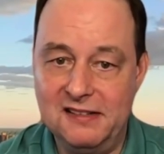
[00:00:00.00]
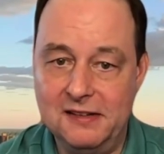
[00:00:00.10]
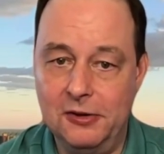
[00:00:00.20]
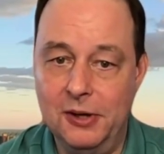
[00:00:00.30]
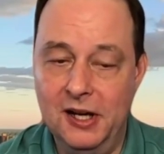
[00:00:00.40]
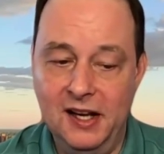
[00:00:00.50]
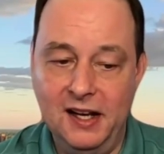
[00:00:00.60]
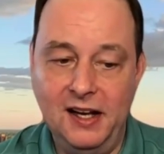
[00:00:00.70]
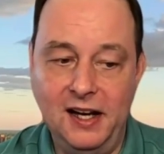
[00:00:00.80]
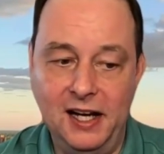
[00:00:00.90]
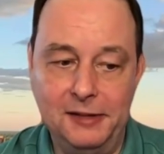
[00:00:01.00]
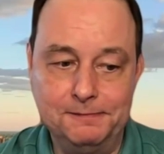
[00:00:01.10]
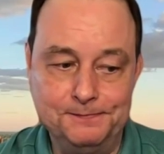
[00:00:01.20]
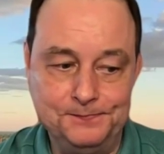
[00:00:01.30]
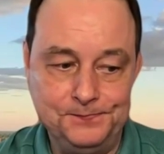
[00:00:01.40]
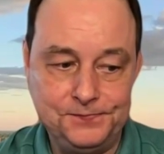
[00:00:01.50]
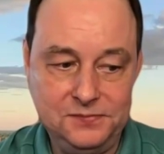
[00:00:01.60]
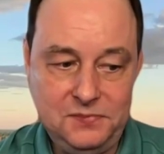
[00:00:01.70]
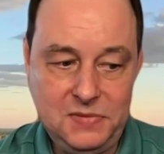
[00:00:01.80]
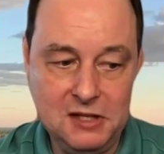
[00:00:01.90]
So um,
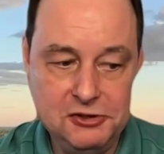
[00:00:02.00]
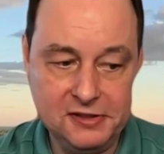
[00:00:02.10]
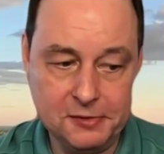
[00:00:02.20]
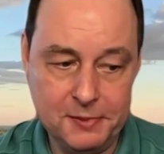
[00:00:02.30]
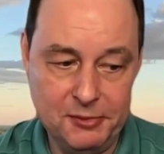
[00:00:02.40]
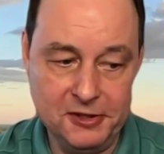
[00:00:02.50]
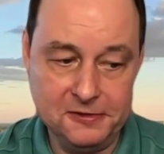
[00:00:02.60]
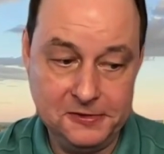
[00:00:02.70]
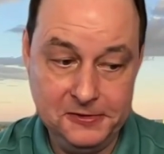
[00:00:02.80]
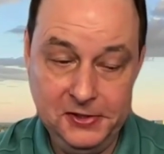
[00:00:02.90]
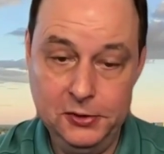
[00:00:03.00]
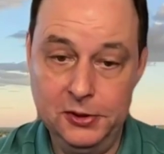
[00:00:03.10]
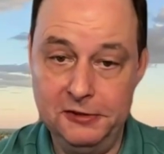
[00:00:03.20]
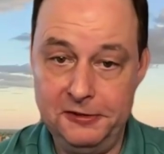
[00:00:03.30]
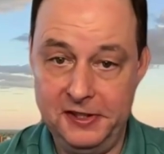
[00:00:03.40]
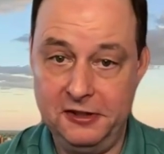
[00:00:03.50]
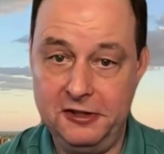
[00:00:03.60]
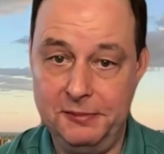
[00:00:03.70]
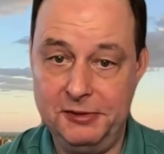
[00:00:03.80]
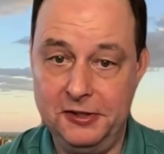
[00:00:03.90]
just remember the fuel for your
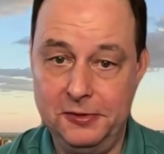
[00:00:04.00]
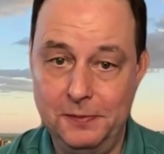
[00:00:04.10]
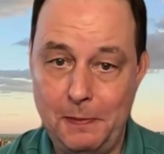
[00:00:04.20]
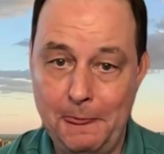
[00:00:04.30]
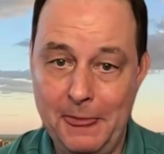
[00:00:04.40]
crypto